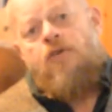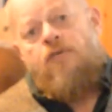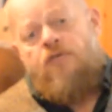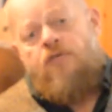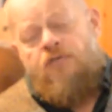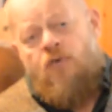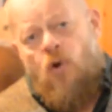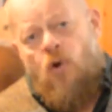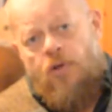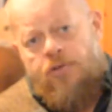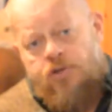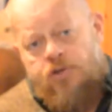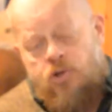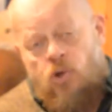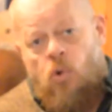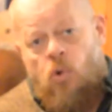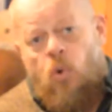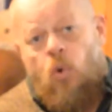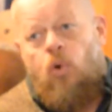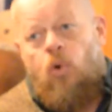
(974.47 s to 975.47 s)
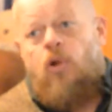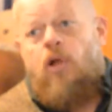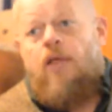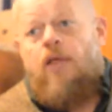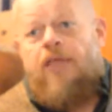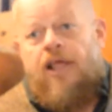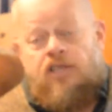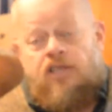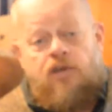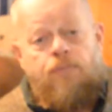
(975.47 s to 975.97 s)
fourth tool
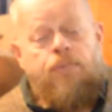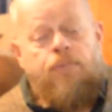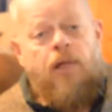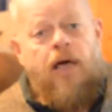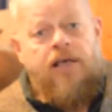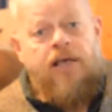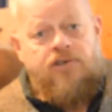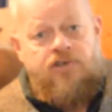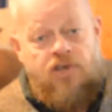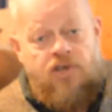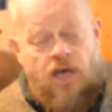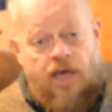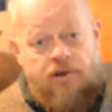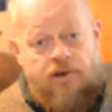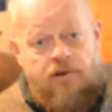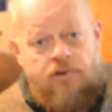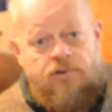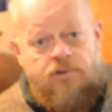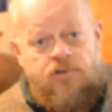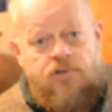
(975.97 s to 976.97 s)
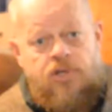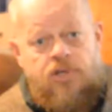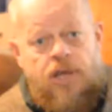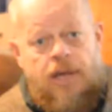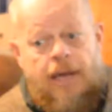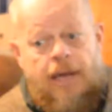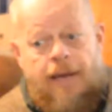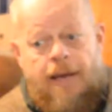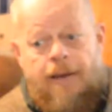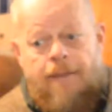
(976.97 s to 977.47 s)
that supply-siders
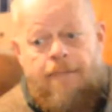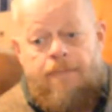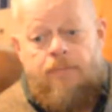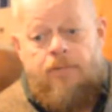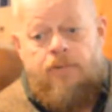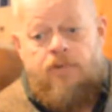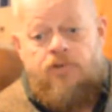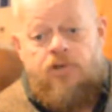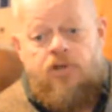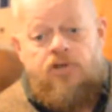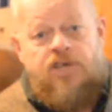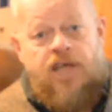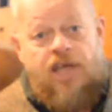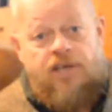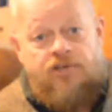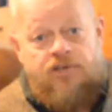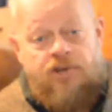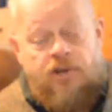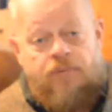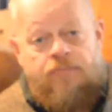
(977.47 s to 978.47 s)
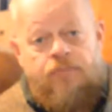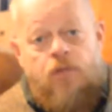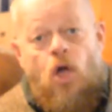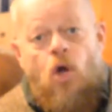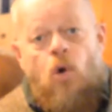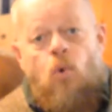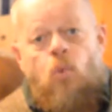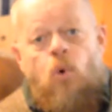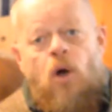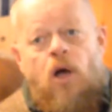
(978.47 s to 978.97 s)
suggested
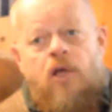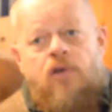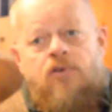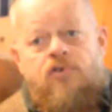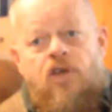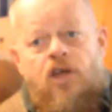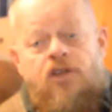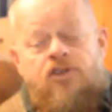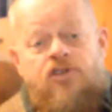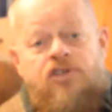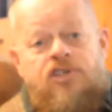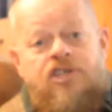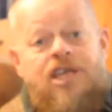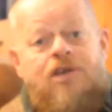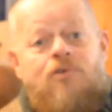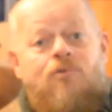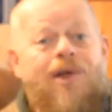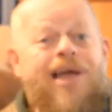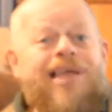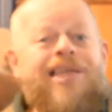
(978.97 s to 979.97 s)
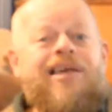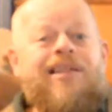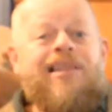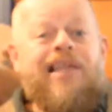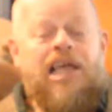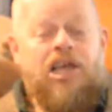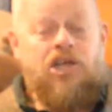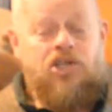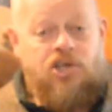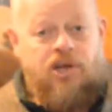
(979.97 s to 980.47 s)
was a
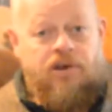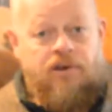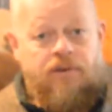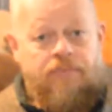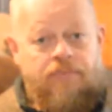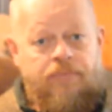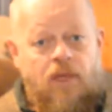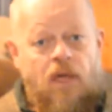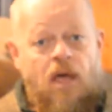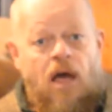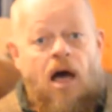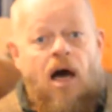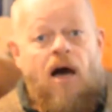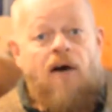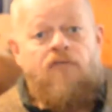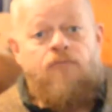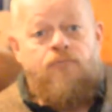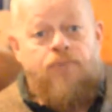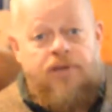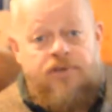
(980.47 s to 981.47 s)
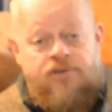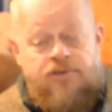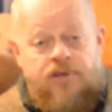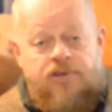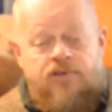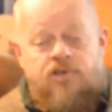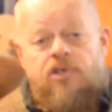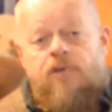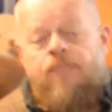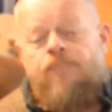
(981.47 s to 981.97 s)
deregulation of
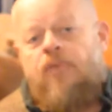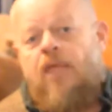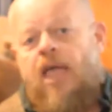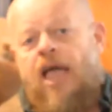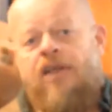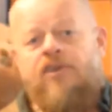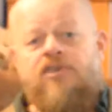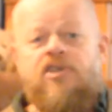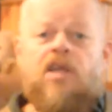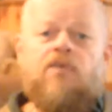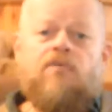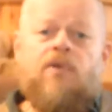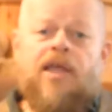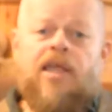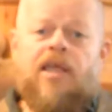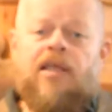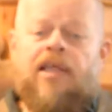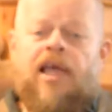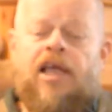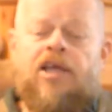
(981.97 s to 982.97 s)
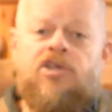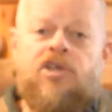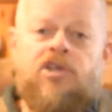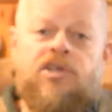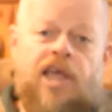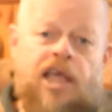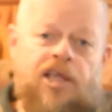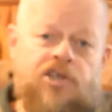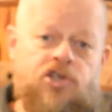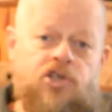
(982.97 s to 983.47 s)
business. And deregulation
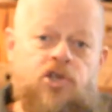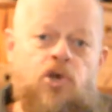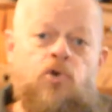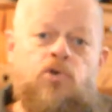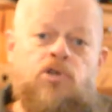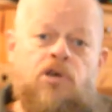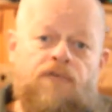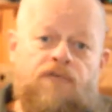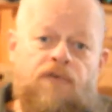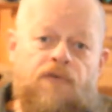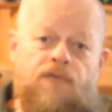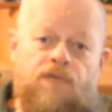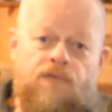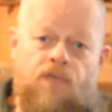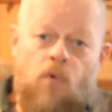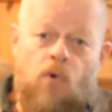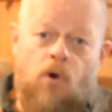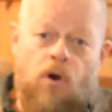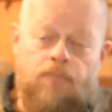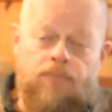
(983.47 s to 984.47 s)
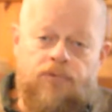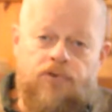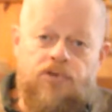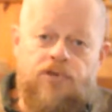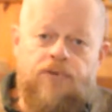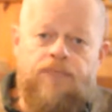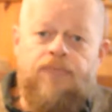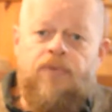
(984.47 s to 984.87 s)
takes two different forms.